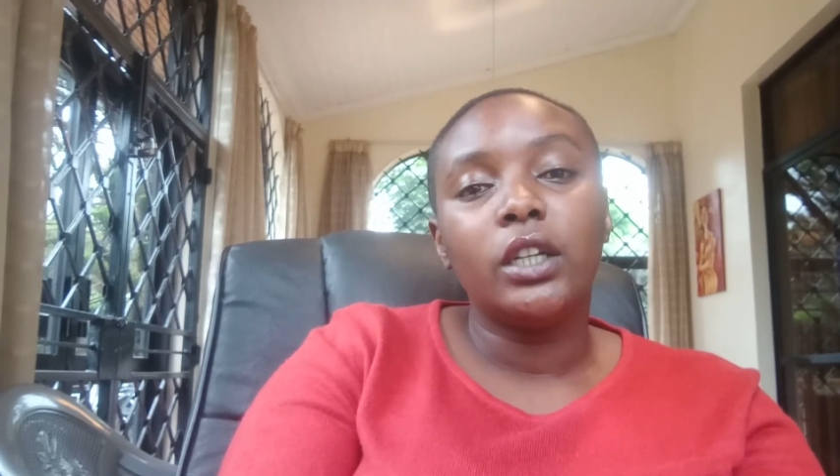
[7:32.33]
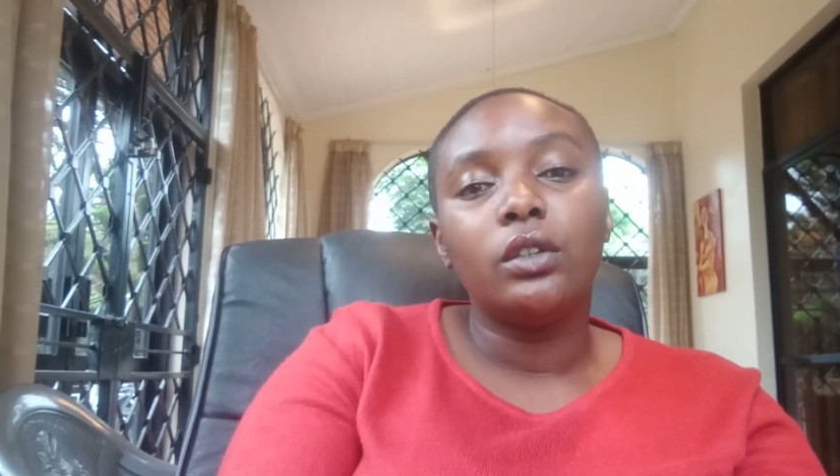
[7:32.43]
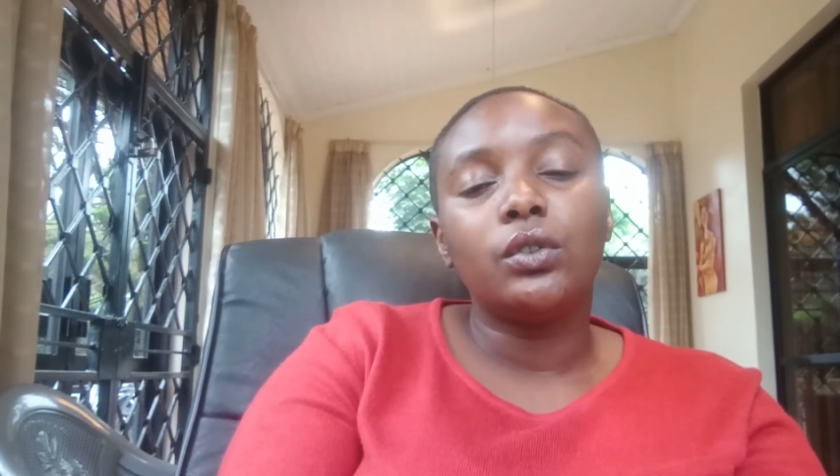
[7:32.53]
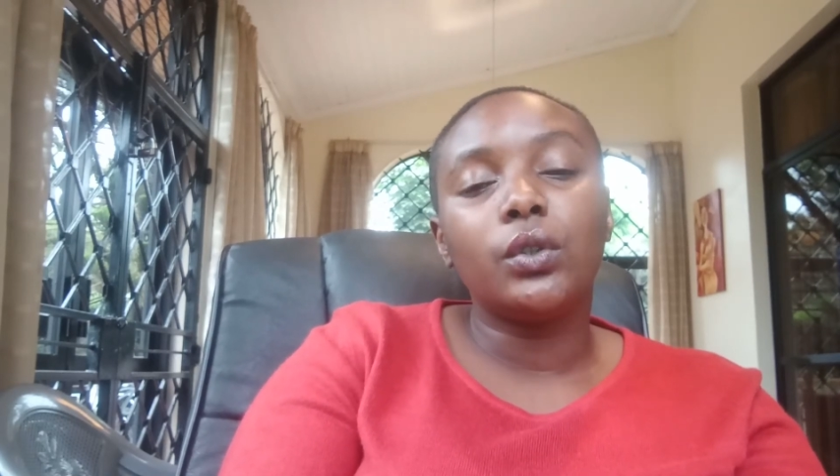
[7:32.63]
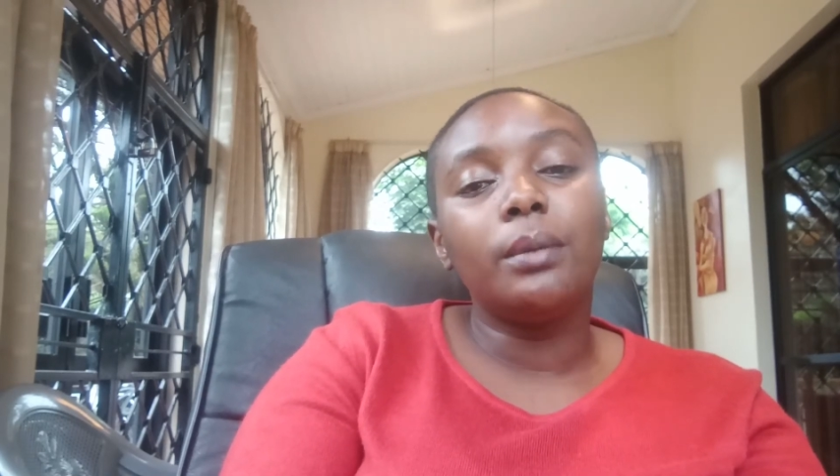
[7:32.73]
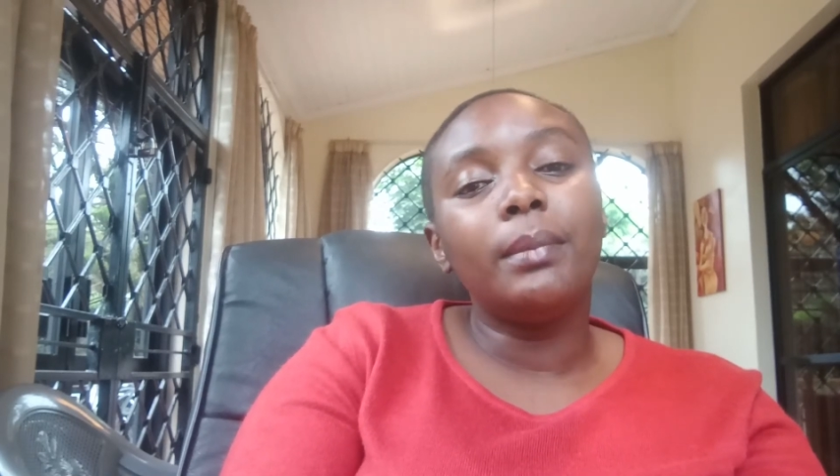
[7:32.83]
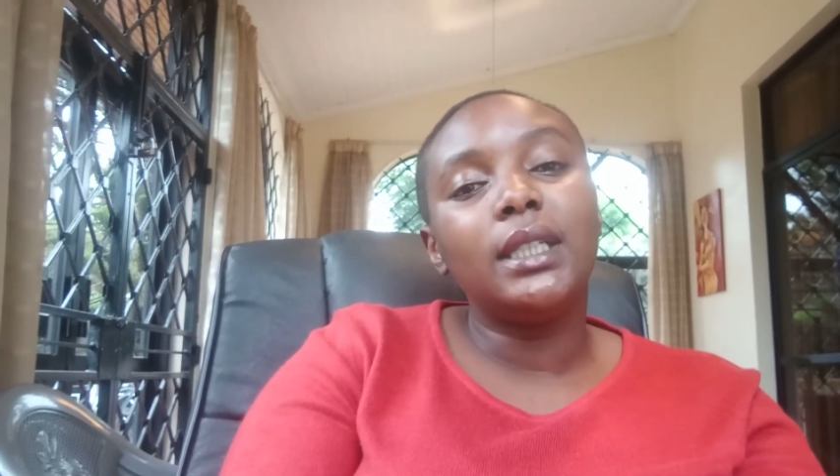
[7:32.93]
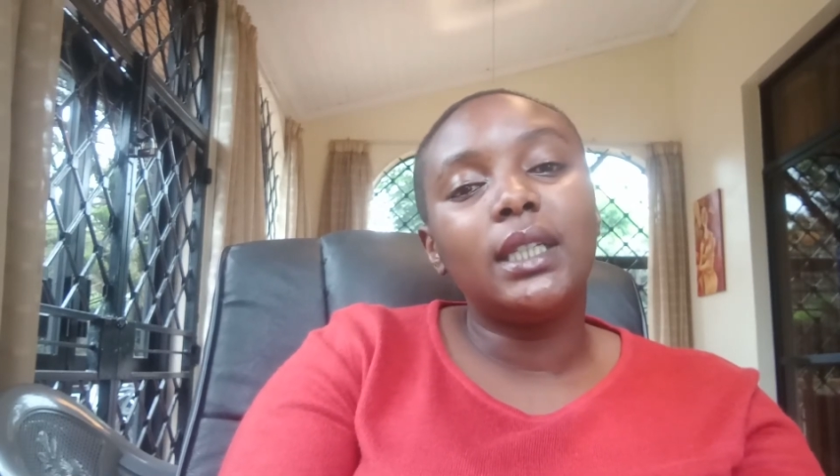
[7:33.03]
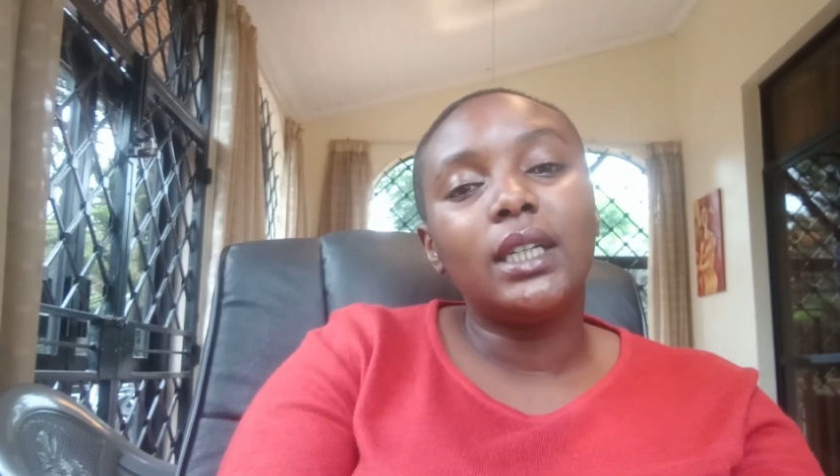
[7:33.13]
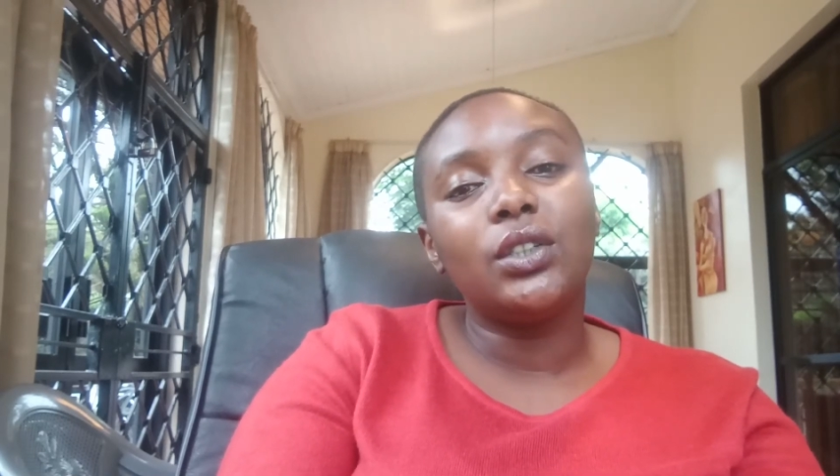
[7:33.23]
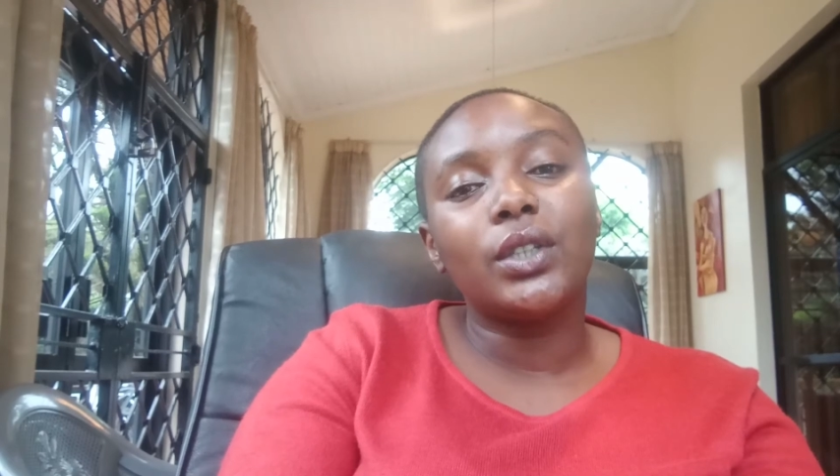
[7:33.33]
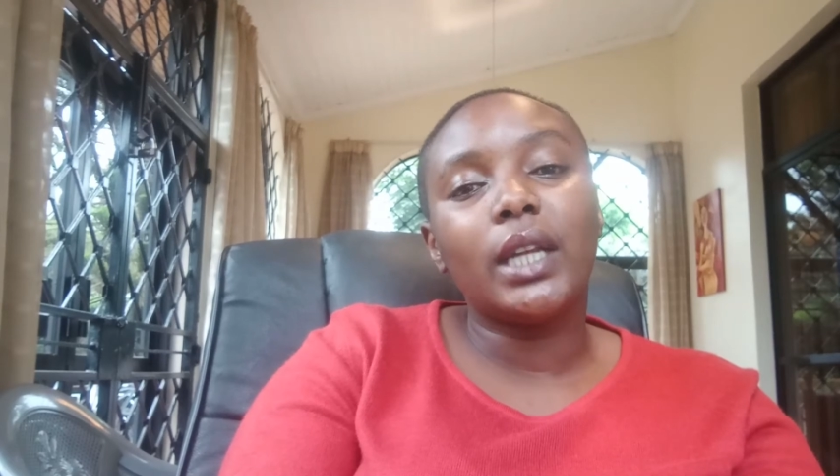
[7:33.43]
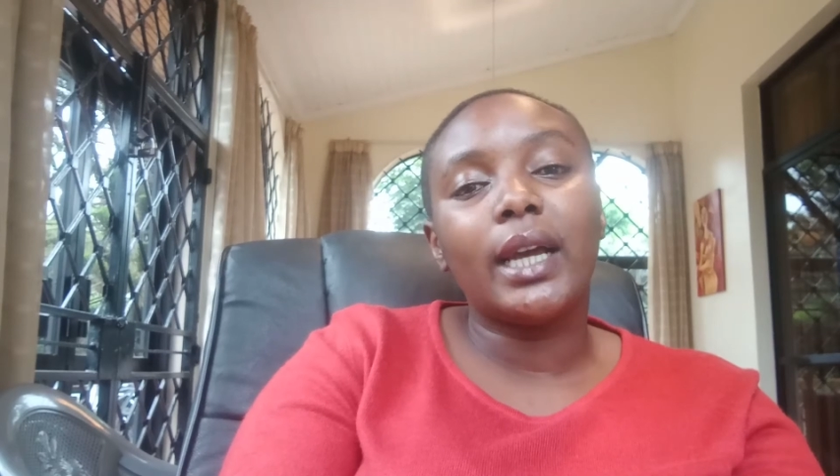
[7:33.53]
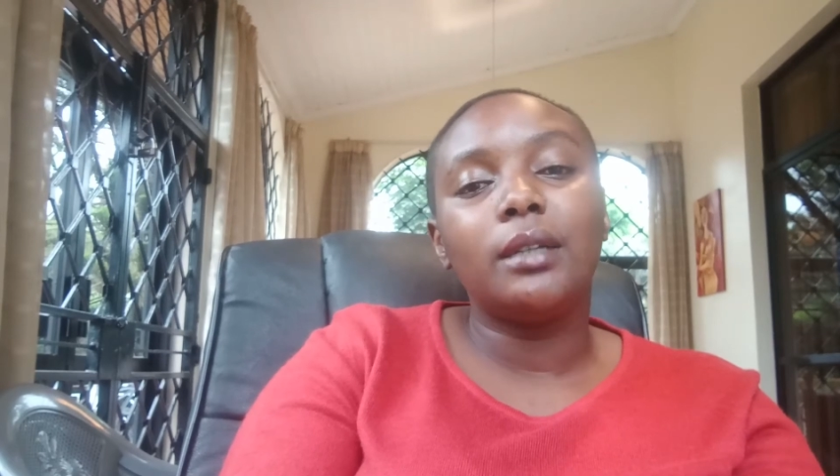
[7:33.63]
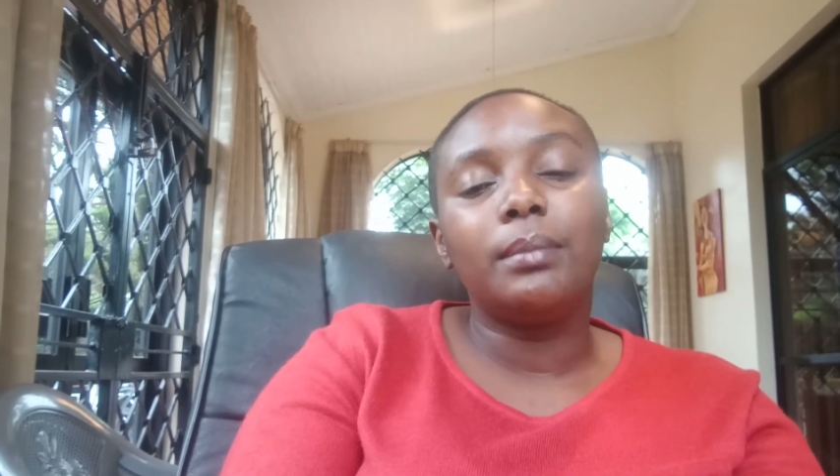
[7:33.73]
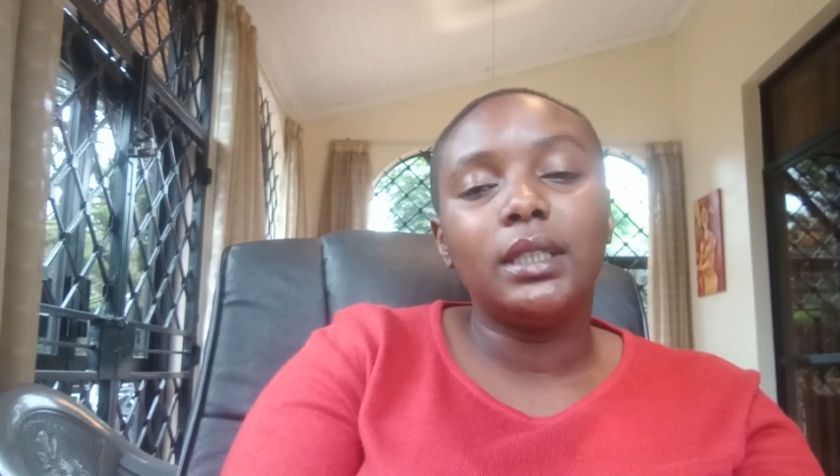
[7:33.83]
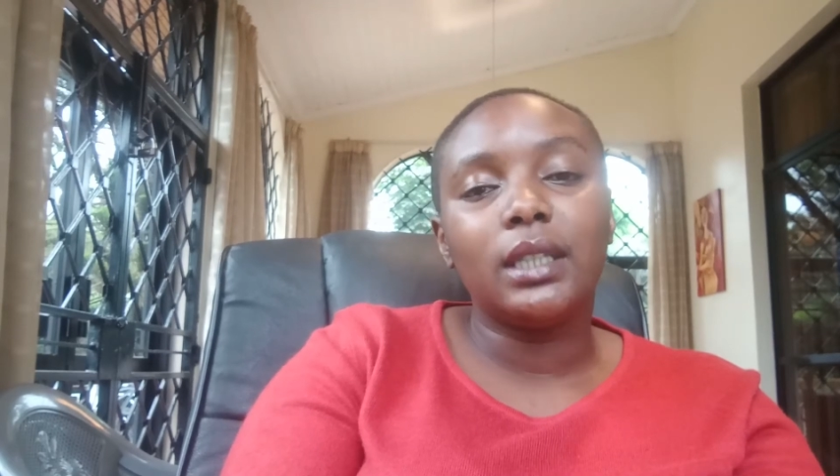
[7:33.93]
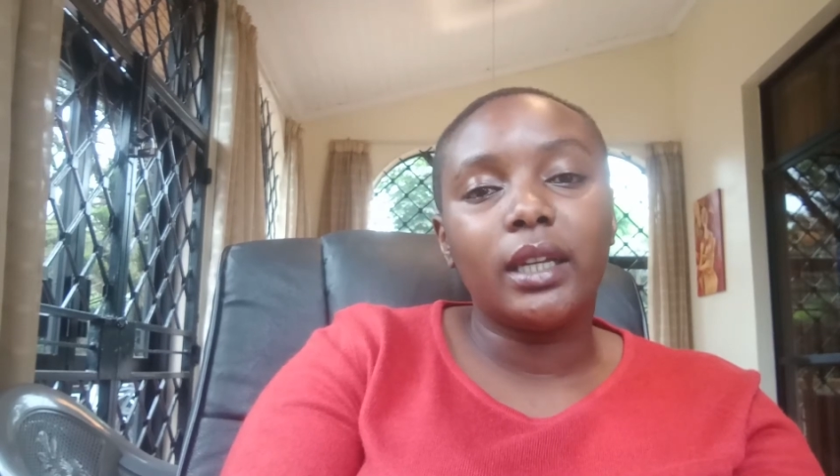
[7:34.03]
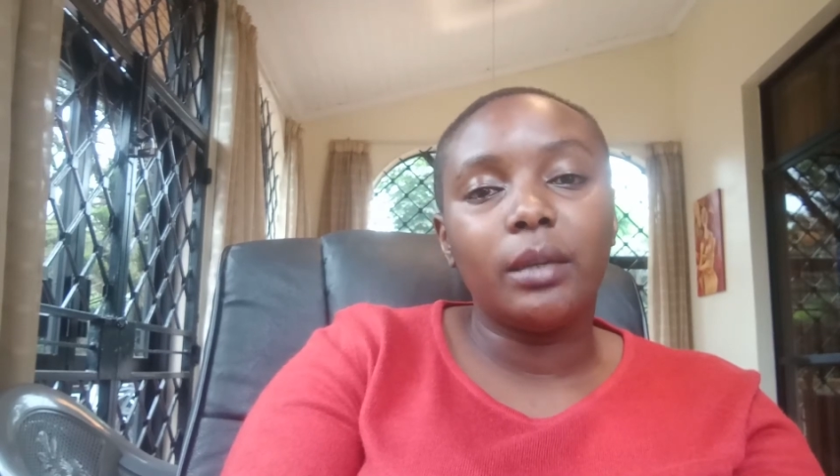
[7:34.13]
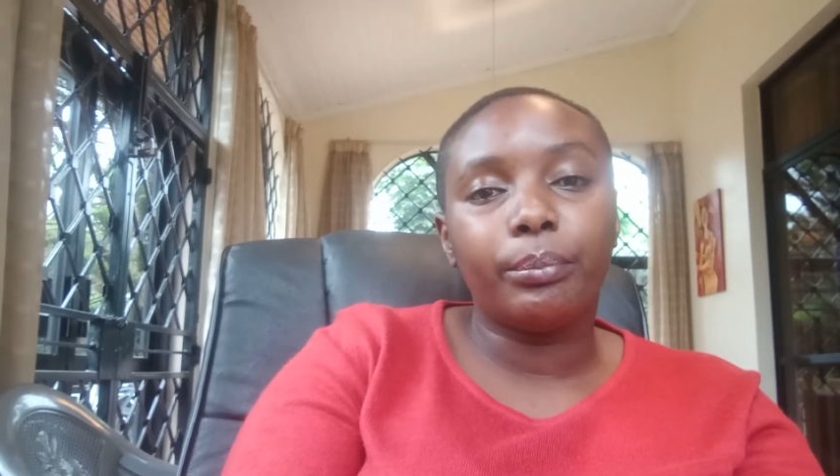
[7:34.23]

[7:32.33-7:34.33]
So the medication I had been taking